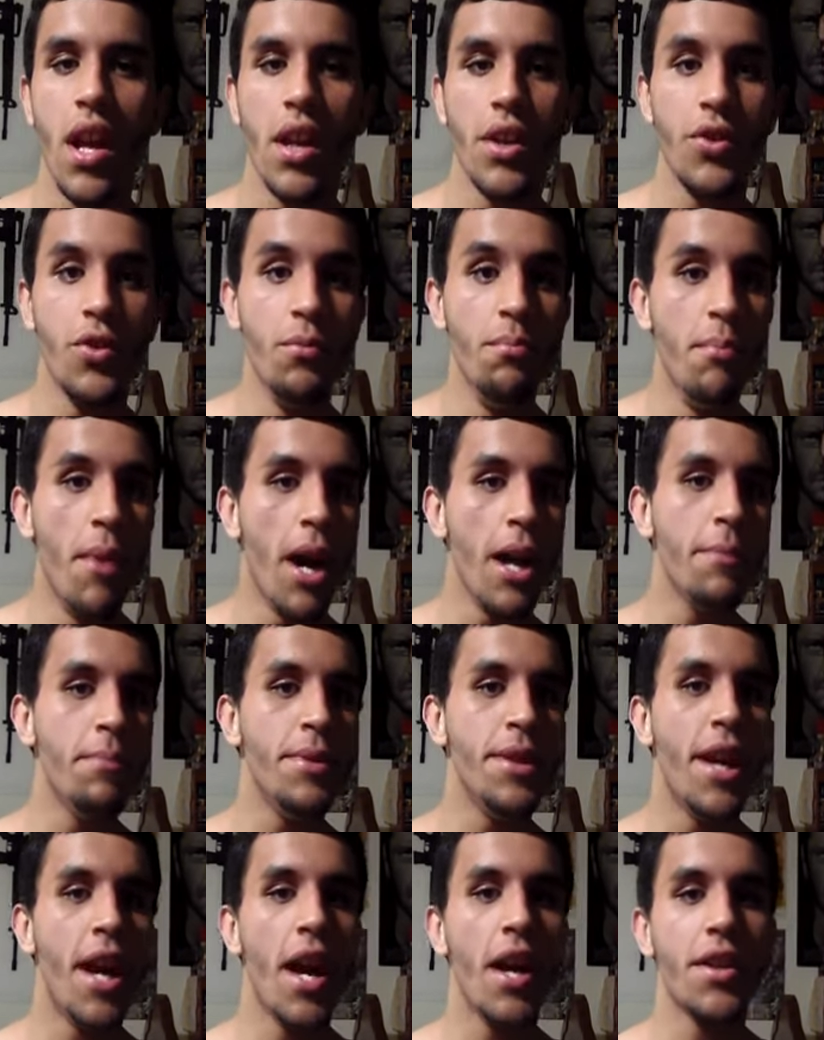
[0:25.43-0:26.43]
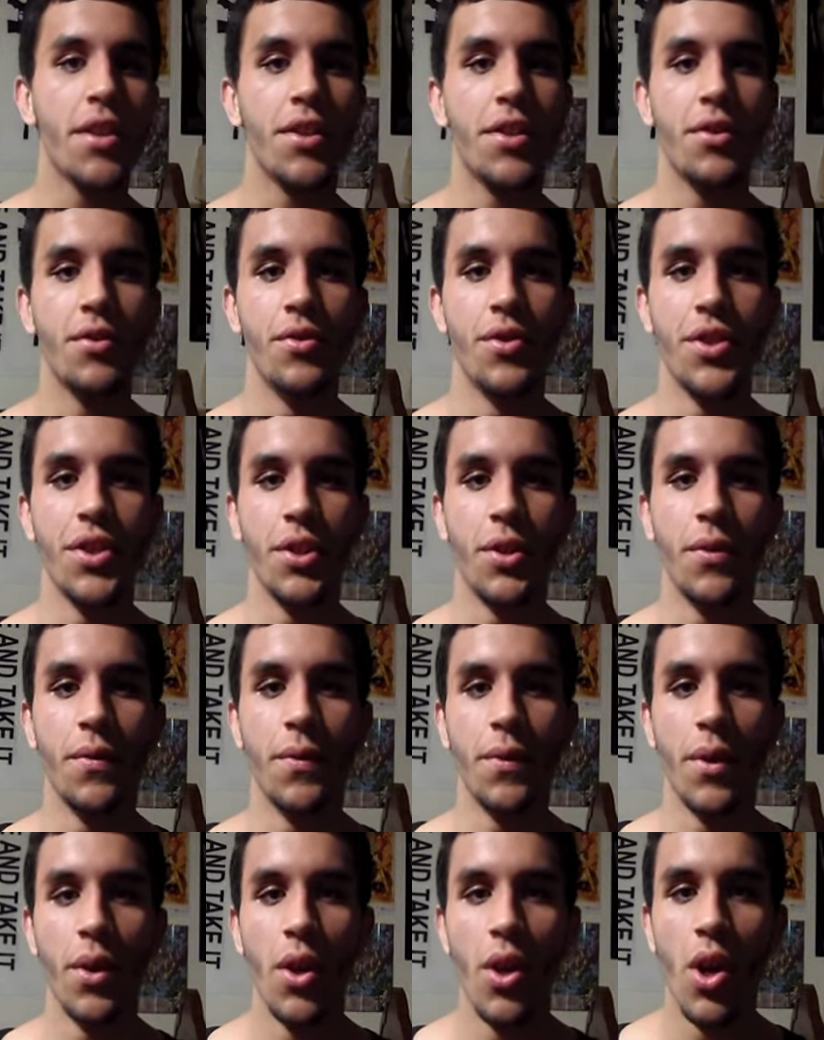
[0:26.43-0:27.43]
And you might be asking
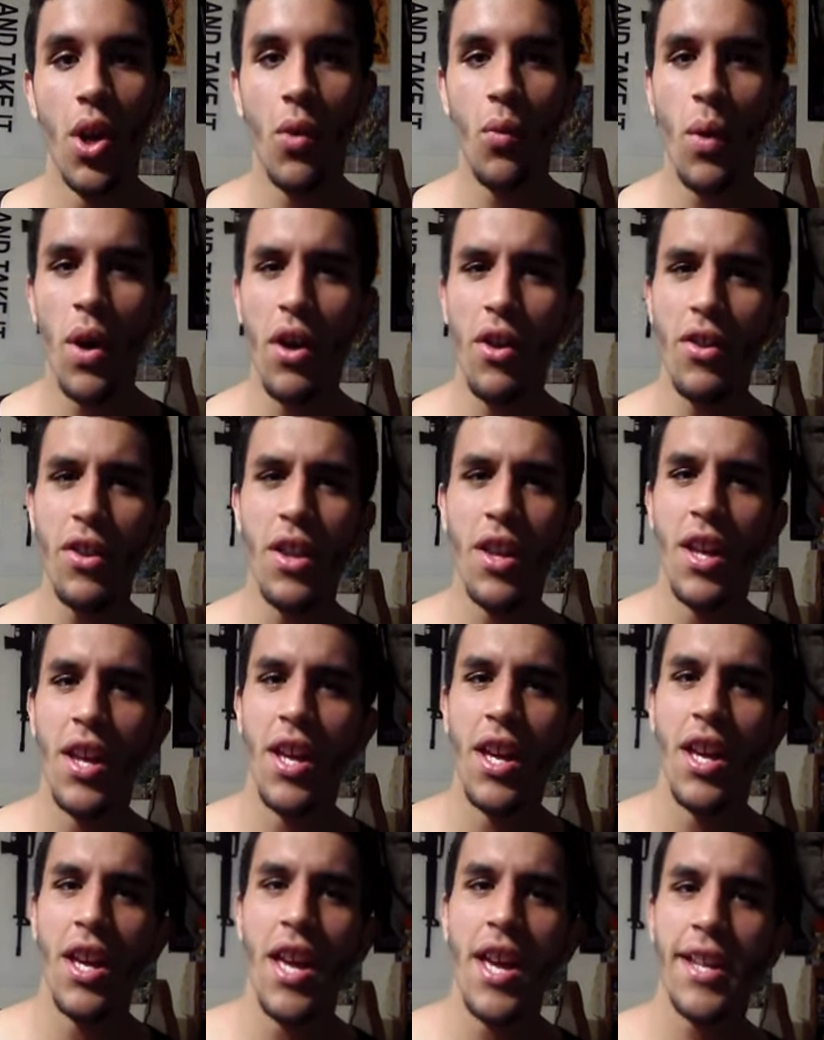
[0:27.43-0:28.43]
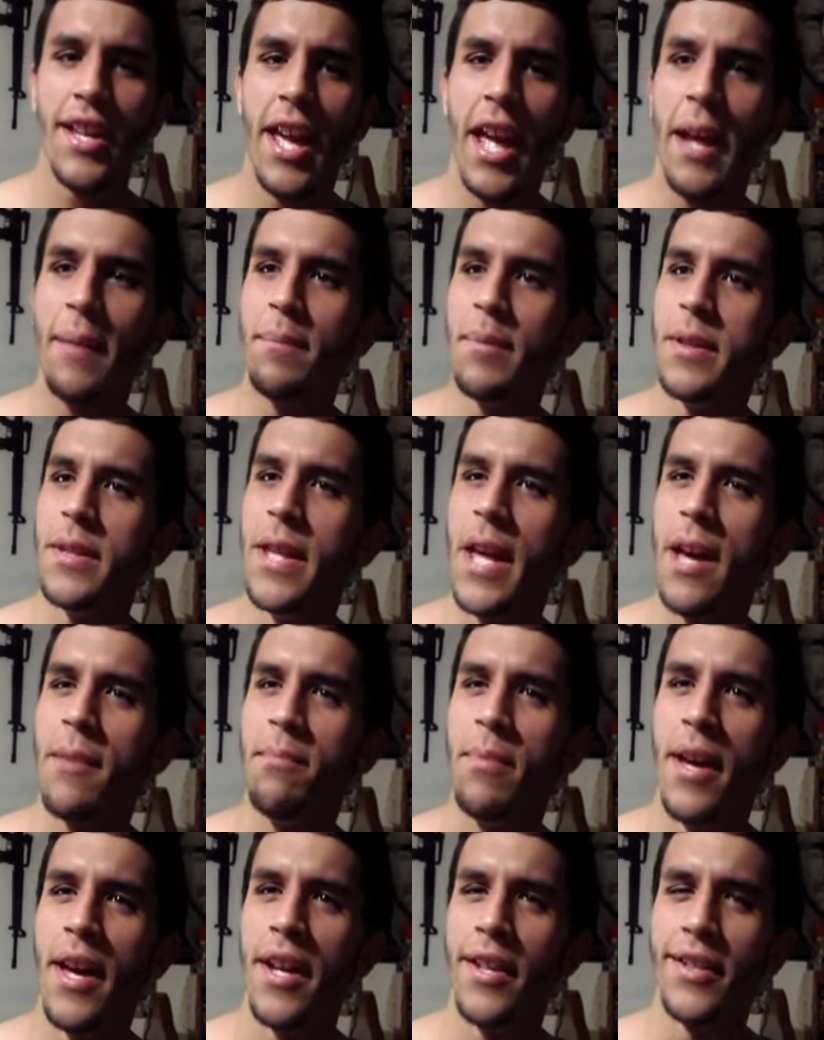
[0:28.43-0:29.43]
yourself, well, it can't be
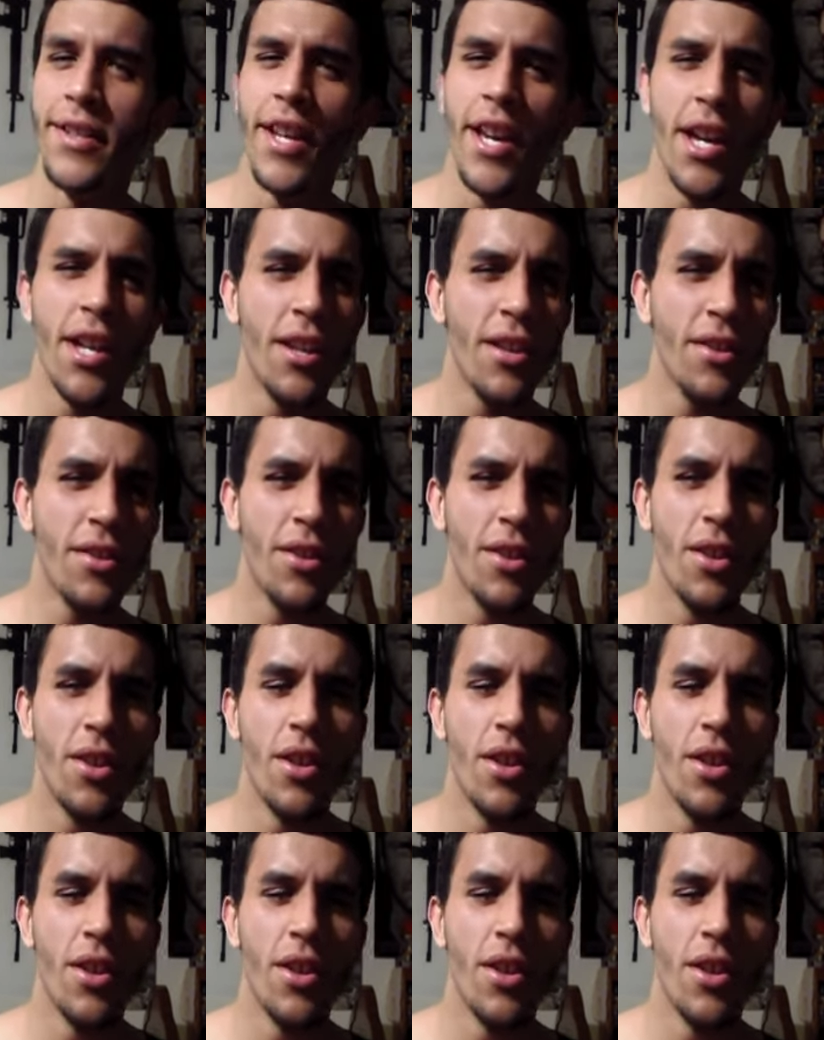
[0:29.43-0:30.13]
that bad, can it?